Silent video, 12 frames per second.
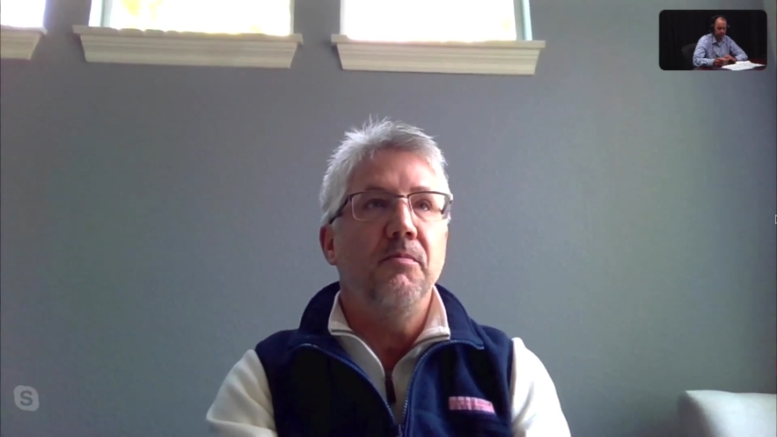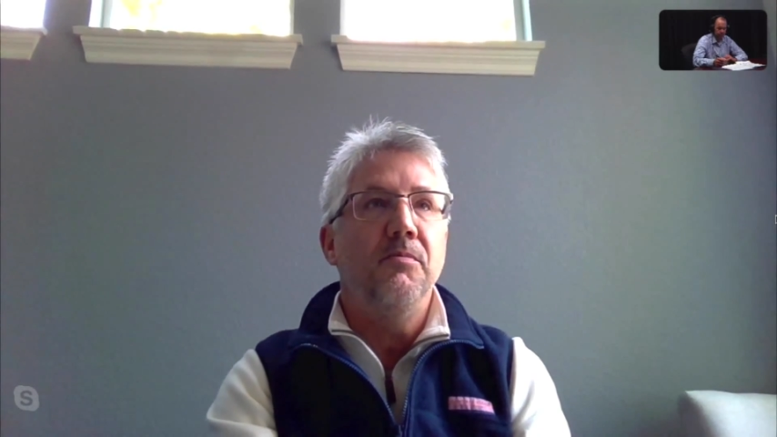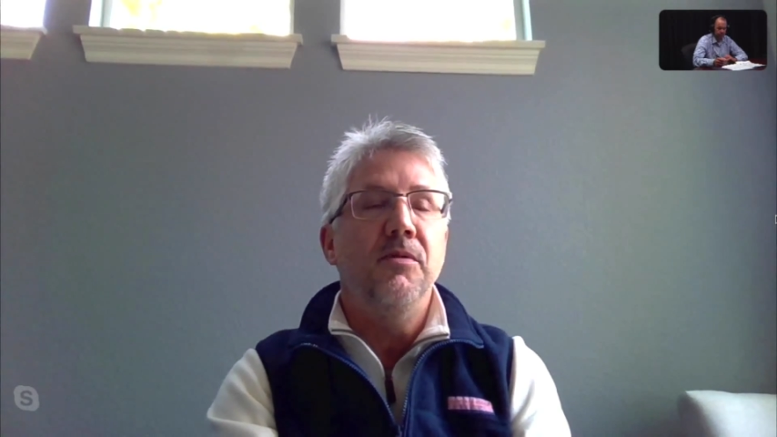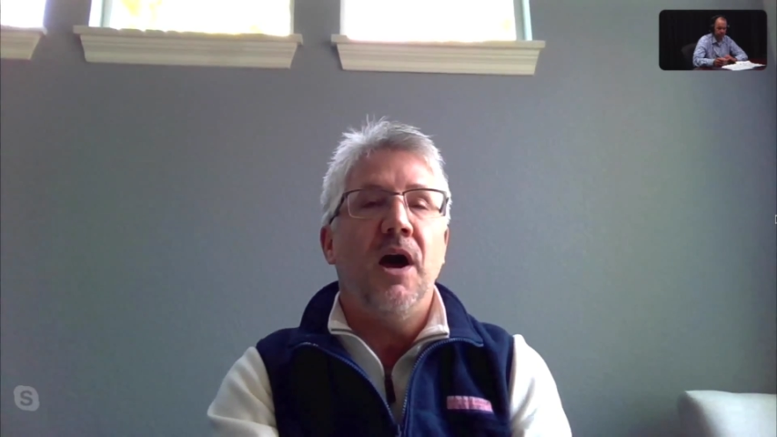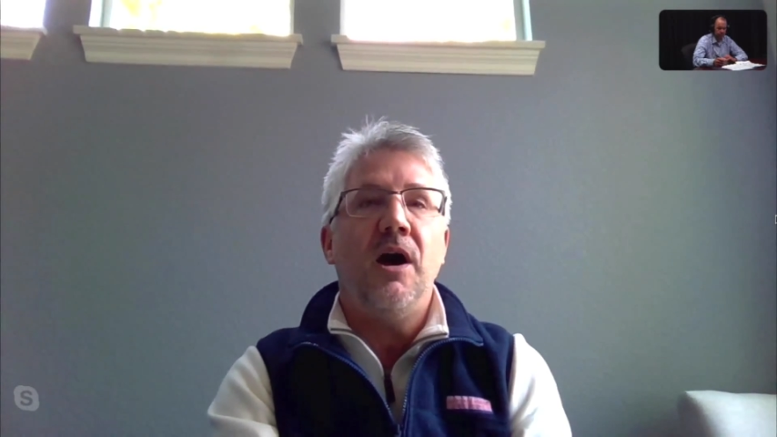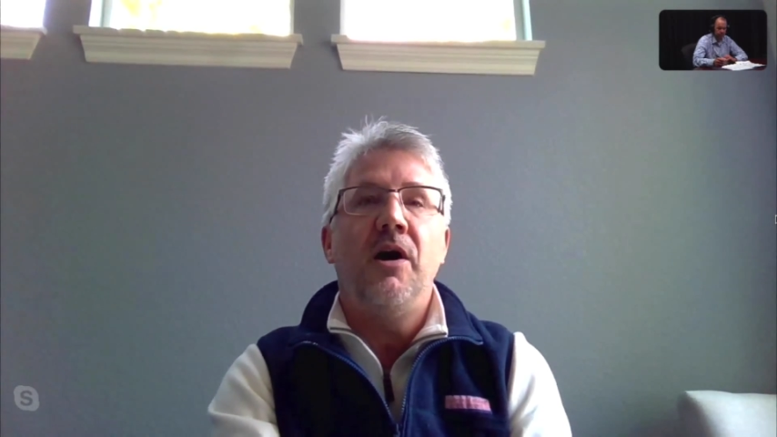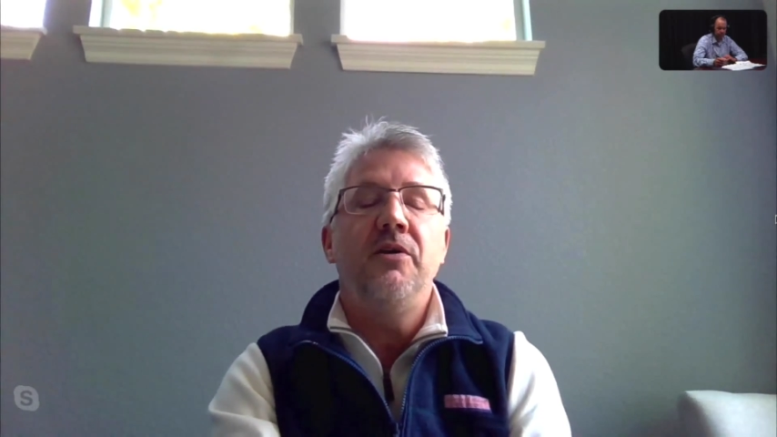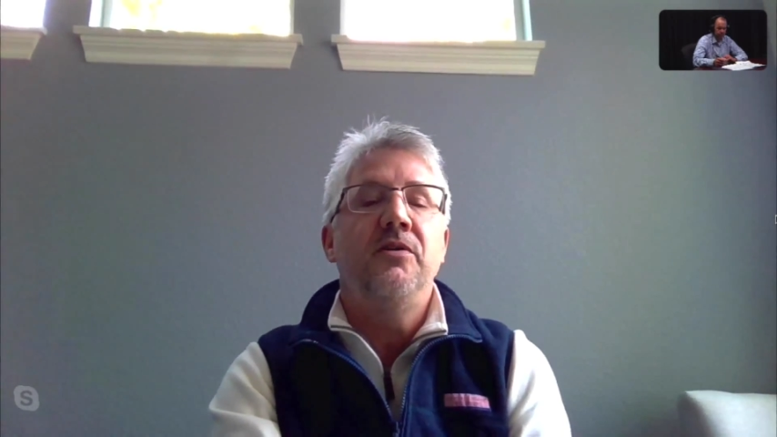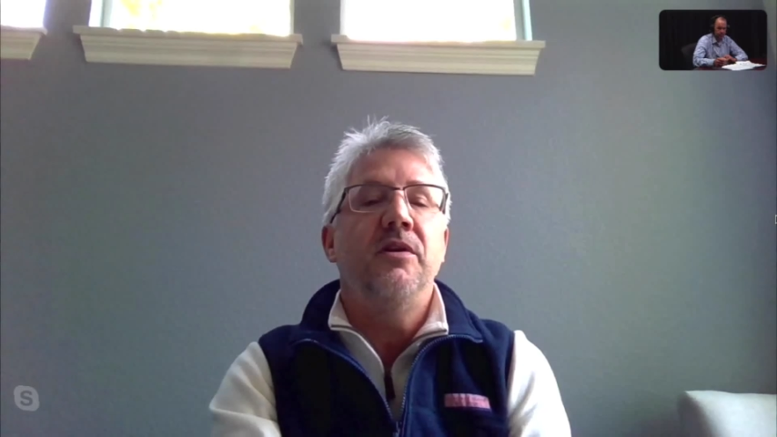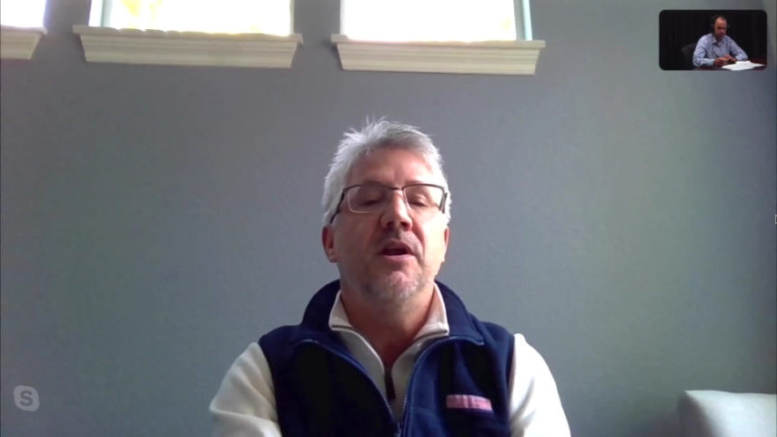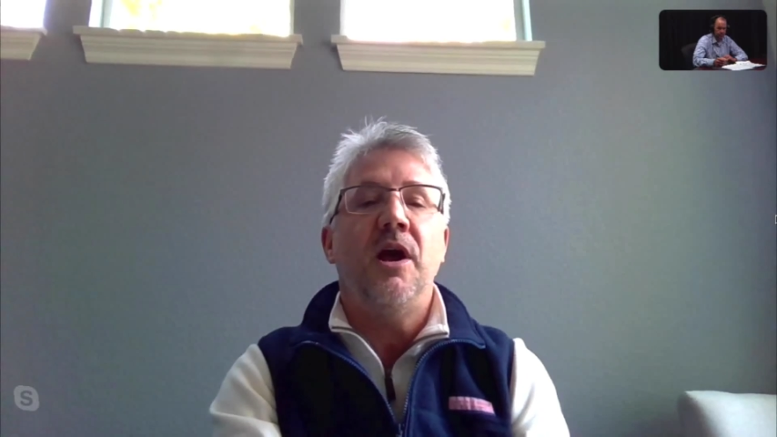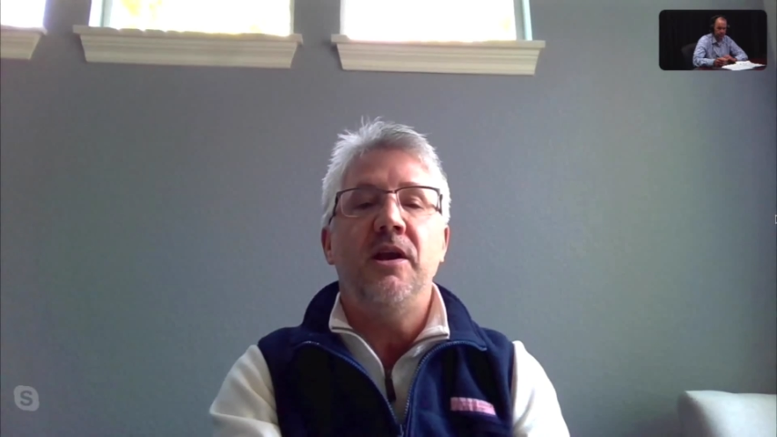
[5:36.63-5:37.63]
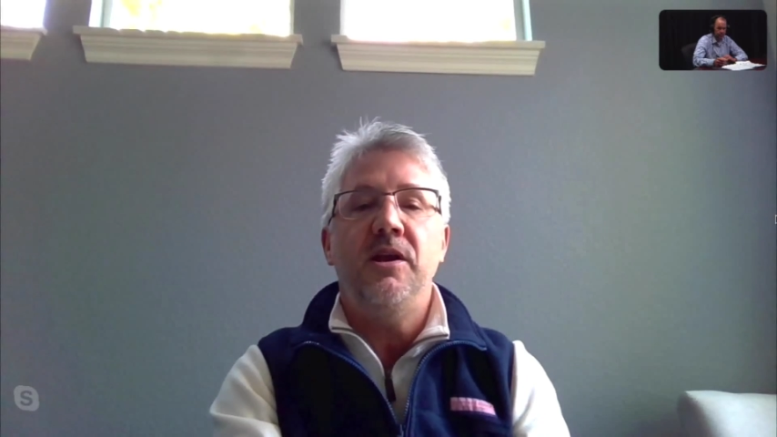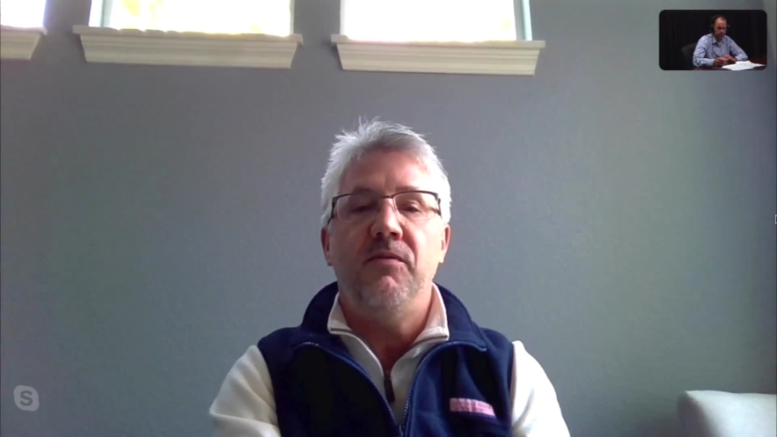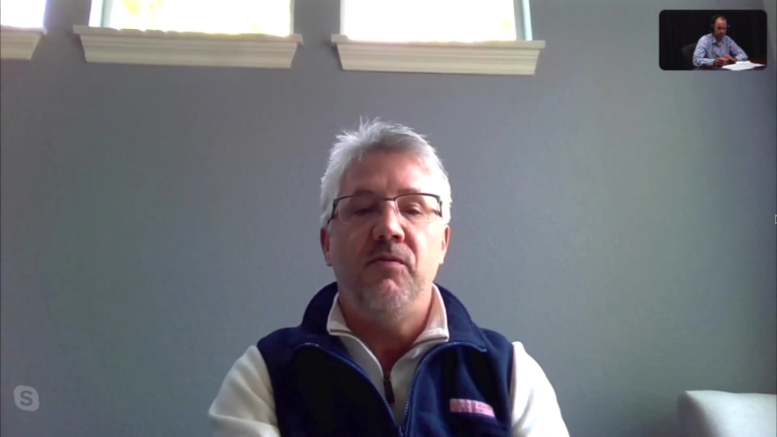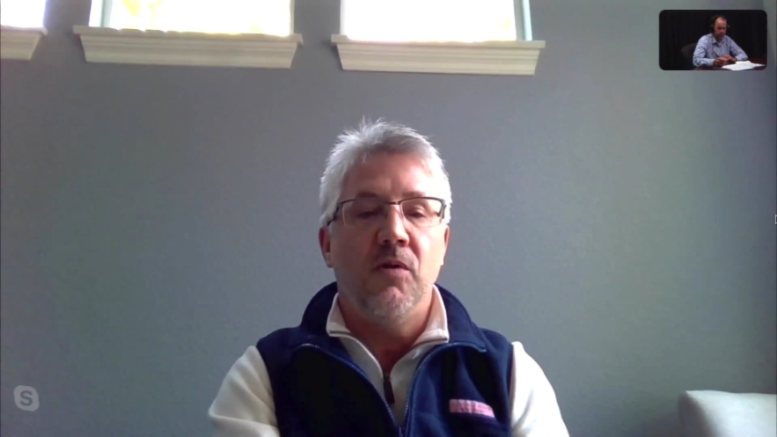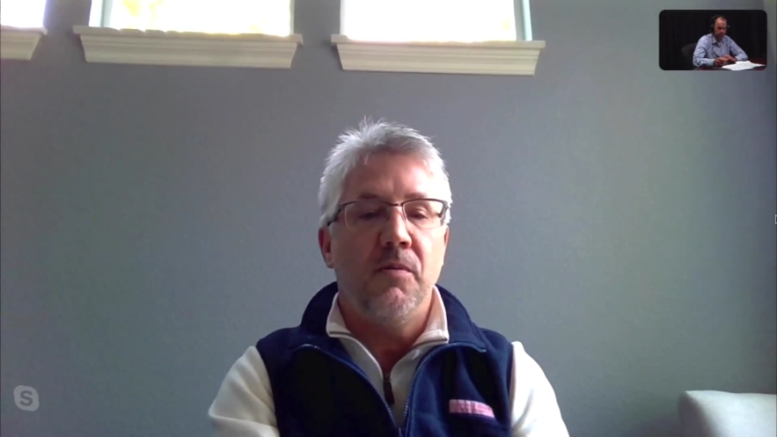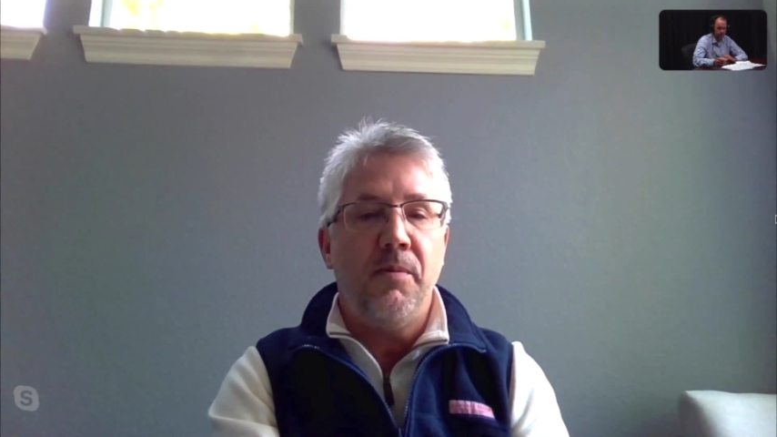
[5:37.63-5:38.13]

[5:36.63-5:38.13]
194